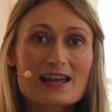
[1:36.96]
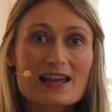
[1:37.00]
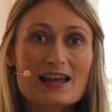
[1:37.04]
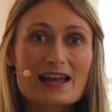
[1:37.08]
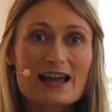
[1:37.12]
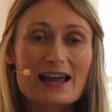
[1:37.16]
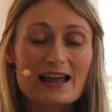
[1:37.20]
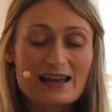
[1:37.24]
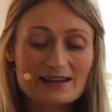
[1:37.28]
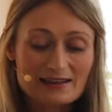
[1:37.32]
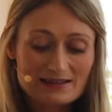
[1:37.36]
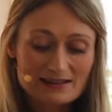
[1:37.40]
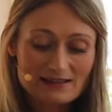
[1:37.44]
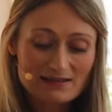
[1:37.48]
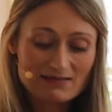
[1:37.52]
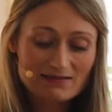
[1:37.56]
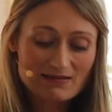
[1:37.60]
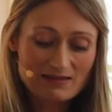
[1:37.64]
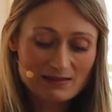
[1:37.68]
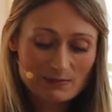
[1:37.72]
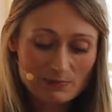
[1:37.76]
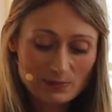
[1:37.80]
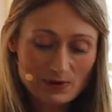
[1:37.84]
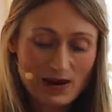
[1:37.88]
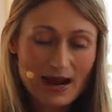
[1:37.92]
And
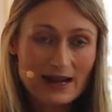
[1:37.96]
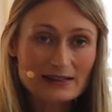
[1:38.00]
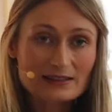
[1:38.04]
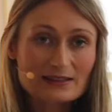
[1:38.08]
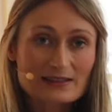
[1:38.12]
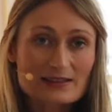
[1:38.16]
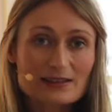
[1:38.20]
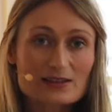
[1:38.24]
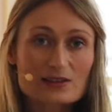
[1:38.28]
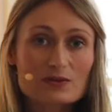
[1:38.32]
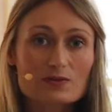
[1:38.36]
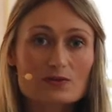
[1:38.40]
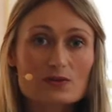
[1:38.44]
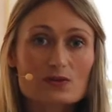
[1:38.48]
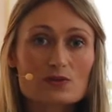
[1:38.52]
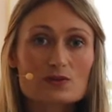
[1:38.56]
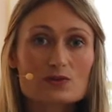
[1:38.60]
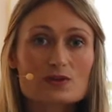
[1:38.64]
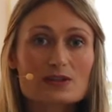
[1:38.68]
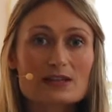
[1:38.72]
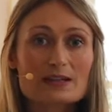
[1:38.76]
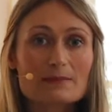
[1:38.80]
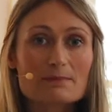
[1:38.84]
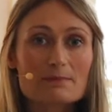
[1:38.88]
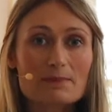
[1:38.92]
the practice of
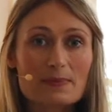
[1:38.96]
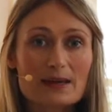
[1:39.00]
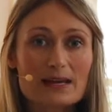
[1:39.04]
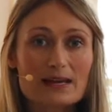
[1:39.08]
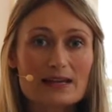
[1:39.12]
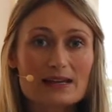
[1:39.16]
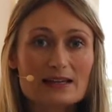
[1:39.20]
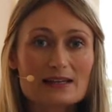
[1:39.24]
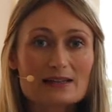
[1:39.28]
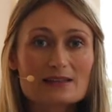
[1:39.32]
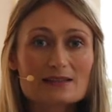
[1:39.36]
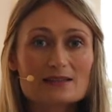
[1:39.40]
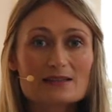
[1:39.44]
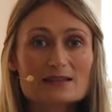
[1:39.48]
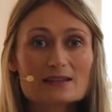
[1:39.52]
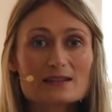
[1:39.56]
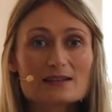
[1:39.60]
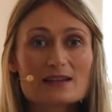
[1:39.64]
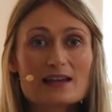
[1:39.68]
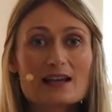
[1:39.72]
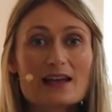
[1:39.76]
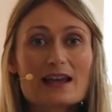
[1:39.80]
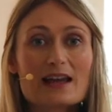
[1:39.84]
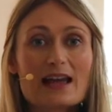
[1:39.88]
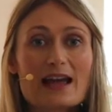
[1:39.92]
using beads
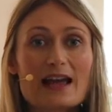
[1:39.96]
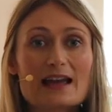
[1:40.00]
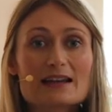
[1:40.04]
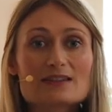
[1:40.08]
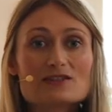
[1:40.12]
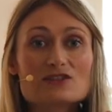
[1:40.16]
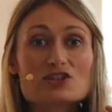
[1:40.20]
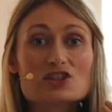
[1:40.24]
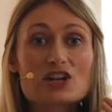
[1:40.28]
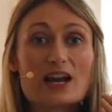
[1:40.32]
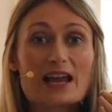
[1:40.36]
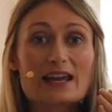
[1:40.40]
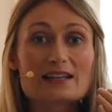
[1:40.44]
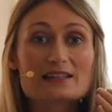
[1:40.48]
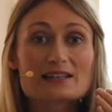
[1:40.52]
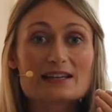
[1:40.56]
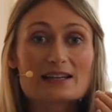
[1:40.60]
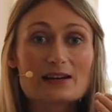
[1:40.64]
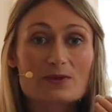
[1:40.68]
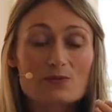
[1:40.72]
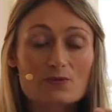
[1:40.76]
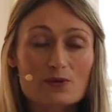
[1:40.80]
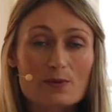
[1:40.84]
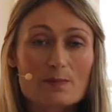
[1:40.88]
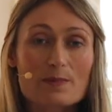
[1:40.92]
and
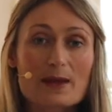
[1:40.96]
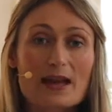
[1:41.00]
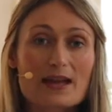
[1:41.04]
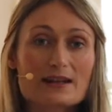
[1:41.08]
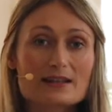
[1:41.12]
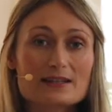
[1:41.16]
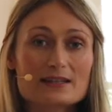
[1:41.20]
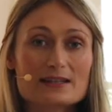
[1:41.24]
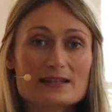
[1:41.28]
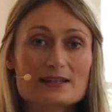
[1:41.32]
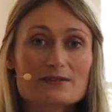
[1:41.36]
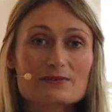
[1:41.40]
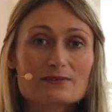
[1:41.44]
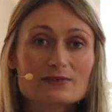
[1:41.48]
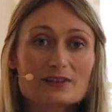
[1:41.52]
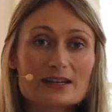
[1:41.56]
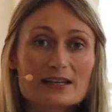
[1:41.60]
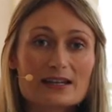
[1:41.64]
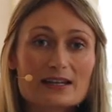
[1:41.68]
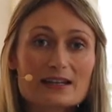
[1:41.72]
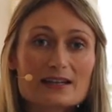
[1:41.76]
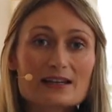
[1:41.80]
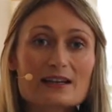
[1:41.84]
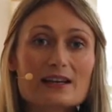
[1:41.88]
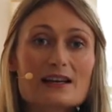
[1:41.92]
chanting
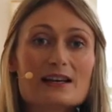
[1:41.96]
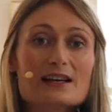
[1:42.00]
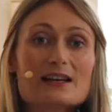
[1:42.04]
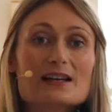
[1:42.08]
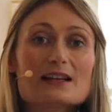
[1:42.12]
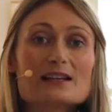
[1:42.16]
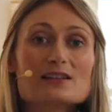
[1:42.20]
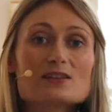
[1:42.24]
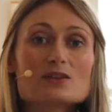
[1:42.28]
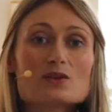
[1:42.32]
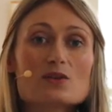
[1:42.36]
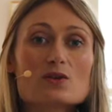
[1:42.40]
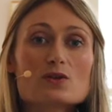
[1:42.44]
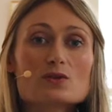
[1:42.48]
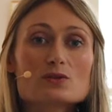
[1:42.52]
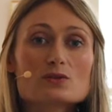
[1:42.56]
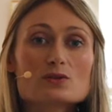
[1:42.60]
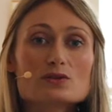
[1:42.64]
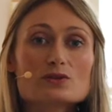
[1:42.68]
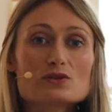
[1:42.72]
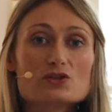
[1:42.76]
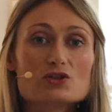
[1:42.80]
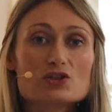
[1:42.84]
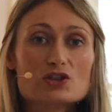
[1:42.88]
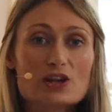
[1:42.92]
repetitively is
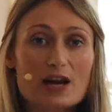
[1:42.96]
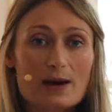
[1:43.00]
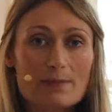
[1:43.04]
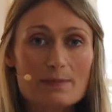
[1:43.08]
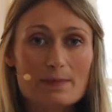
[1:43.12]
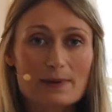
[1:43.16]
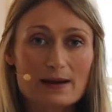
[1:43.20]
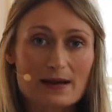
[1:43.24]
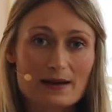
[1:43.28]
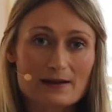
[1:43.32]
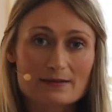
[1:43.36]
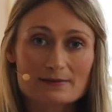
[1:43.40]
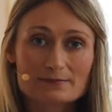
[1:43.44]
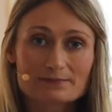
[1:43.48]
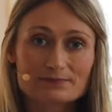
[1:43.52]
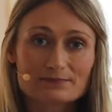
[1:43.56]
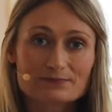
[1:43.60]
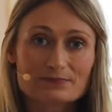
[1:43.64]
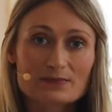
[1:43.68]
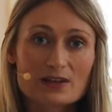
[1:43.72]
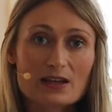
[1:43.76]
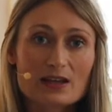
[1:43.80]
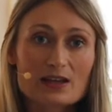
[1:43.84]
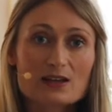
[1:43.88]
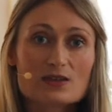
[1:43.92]
called Japa.
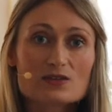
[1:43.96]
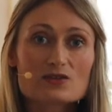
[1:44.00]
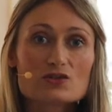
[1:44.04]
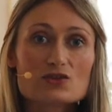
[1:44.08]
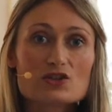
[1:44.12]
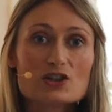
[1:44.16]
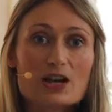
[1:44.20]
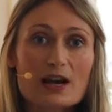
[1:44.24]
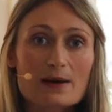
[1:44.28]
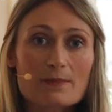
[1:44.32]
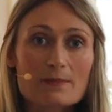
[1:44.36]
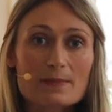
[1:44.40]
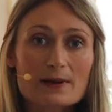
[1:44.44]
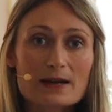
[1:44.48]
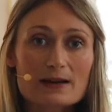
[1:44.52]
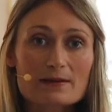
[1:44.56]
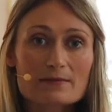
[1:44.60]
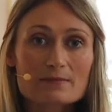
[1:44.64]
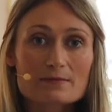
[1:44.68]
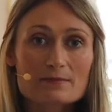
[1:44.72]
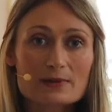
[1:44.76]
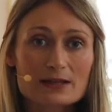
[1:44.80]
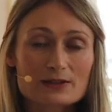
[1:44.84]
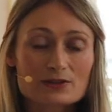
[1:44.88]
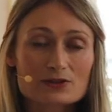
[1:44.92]

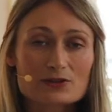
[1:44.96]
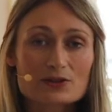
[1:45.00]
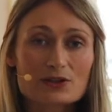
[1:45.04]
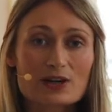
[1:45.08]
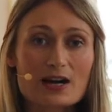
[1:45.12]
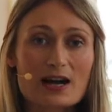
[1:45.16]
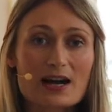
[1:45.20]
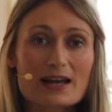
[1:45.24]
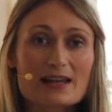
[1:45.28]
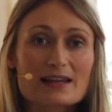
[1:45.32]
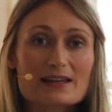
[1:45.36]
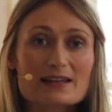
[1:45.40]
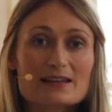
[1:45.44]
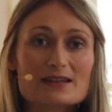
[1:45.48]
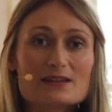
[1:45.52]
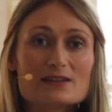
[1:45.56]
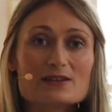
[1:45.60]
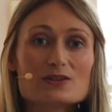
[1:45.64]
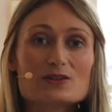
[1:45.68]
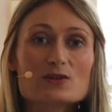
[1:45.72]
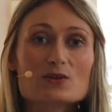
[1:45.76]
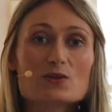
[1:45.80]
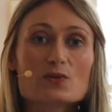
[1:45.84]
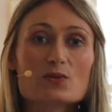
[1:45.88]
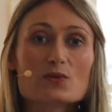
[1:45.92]
Japa mantra
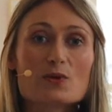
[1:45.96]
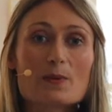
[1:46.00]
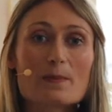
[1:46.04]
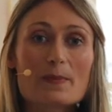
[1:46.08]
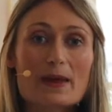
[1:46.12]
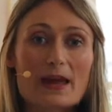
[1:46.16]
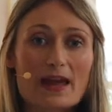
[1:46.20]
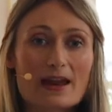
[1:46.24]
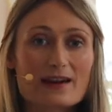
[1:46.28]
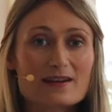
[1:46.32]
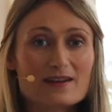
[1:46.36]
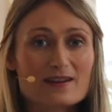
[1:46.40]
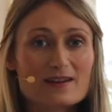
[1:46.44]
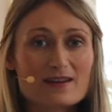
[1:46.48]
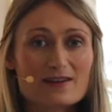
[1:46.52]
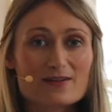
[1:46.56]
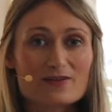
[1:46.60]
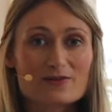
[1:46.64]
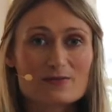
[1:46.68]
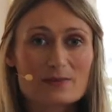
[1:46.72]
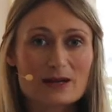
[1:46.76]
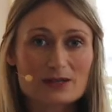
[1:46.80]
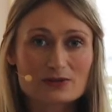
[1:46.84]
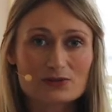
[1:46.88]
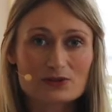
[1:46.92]
is
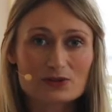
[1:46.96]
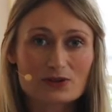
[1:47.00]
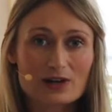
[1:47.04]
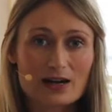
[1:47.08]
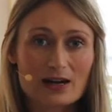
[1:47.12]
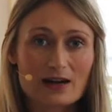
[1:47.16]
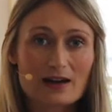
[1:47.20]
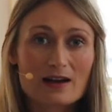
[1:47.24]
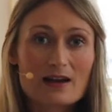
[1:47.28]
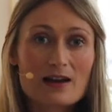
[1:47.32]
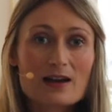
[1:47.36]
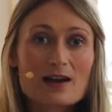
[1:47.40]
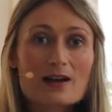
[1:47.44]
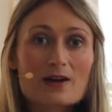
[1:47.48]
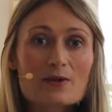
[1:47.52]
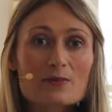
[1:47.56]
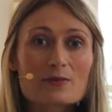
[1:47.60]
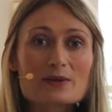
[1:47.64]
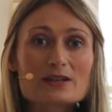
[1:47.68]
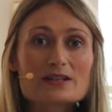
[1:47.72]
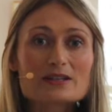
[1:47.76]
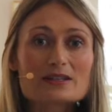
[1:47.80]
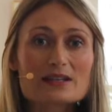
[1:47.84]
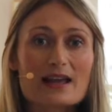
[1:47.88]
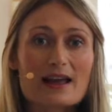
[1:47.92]
repetitive mantra.
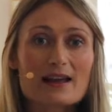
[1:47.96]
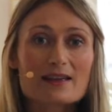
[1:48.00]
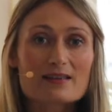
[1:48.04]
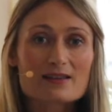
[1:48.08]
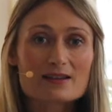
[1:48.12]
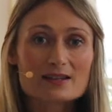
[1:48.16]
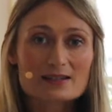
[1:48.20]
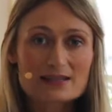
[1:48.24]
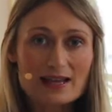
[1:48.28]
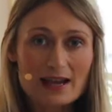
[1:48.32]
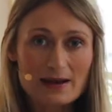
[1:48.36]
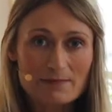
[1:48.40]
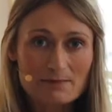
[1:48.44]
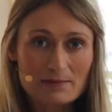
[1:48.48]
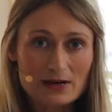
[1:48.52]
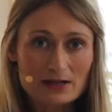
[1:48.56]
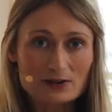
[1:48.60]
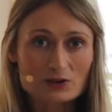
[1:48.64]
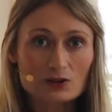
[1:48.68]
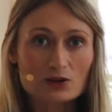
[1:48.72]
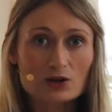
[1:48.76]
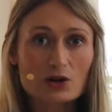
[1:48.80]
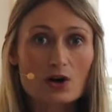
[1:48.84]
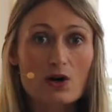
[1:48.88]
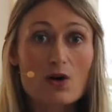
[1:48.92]
We say the same
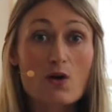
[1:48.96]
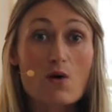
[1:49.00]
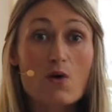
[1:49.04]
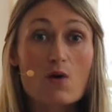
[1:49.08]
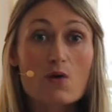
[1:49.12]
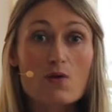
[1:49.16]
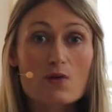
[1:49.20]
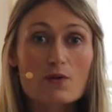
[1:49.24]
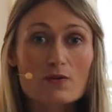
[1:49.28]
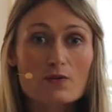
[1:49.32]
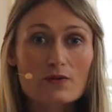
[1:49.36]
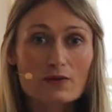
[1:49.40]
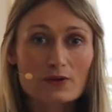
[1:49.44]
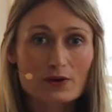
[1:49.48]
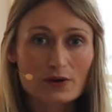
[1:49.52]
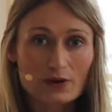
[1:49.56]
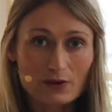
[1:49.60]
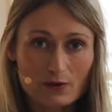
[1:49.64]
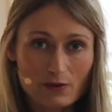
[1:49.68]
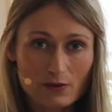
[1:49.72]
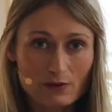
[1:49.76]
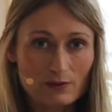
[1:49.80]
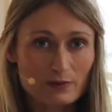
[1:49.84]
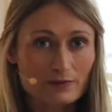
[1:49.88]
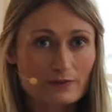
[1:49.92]
mantra over
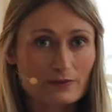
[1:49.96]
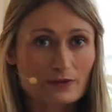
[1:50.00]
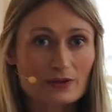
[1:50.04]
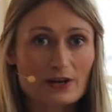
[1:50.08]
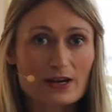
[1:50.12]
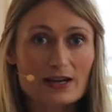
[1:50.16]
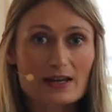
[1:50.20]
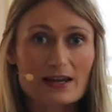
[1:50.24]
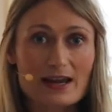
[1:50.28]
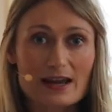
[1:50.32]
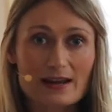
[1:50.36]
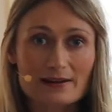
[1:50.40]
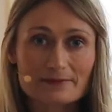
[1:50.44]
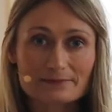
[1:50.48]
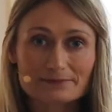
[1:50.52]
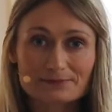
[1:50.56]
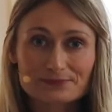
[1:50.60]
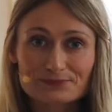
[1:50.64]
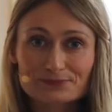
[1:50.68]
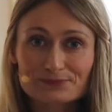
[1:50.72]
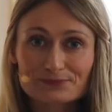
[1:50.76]
and over again.